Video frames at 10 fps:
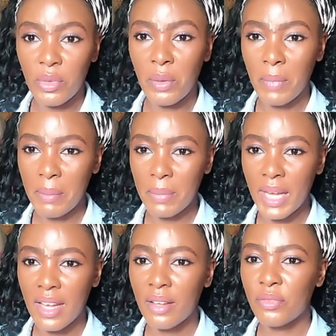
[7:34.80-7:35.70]

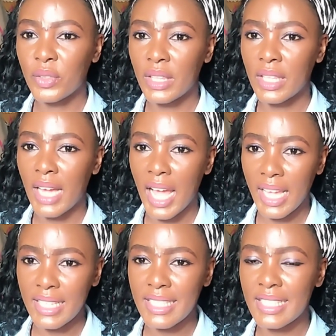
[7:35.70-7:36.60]
Remember, for the
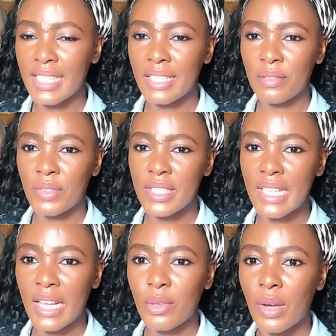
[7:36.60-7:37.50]
IHS and the
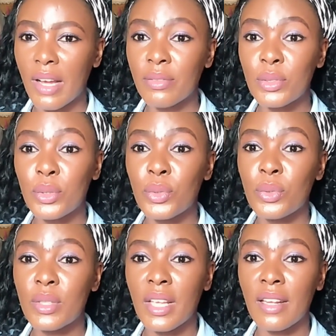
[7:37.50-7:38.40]
visa, you have to
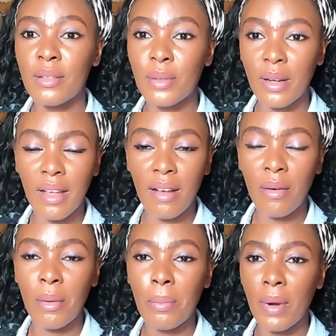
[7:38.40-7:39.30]
use a dollar
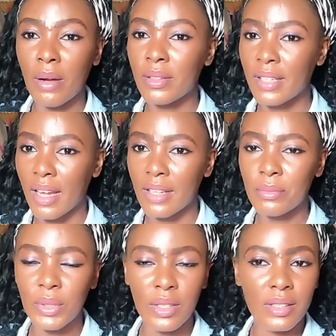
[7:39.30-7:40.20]
or pound
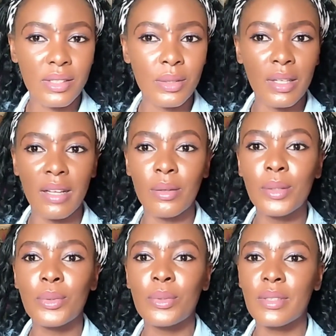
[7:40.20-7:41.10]
card, because you
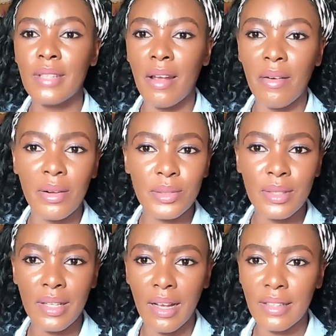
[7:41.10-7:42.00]
cannot use Naira
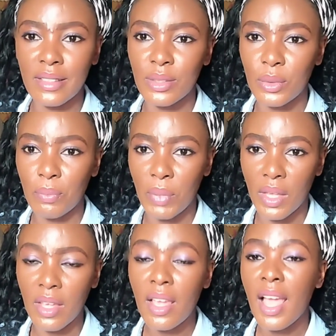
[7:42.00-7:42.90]
cards to
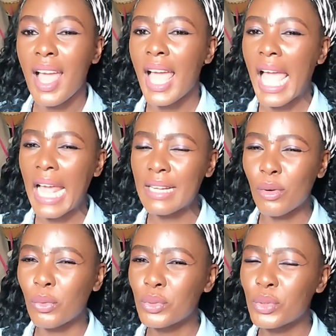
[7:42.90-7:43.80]
pay. And
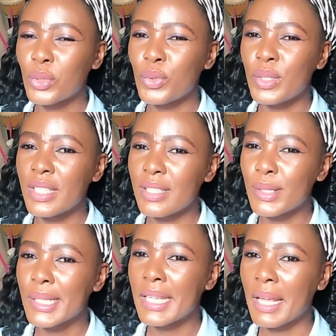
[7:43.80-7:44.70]
also you need
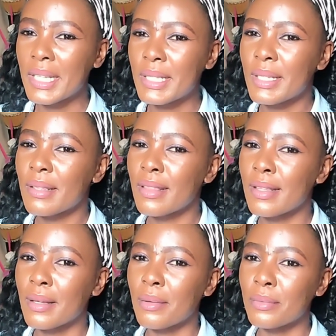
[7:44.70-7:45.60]
to get
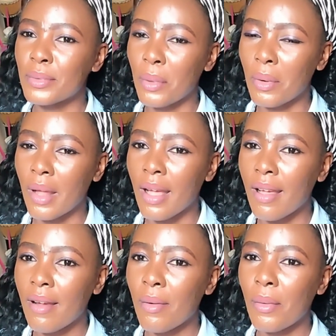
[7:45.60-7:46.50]
the
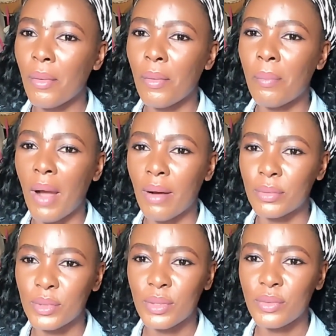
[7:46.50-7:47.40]
dollar or
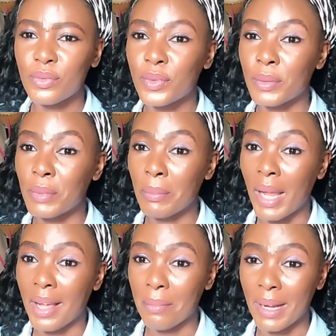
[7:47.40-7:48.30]
pound from the
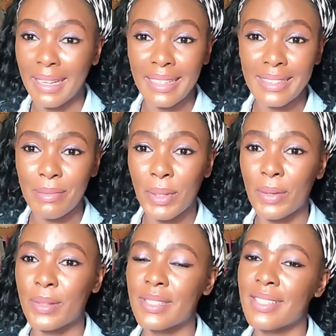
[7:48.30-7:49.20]
black market,
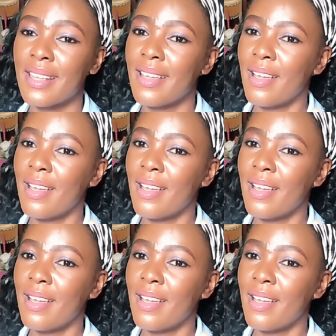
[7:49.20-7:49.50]
because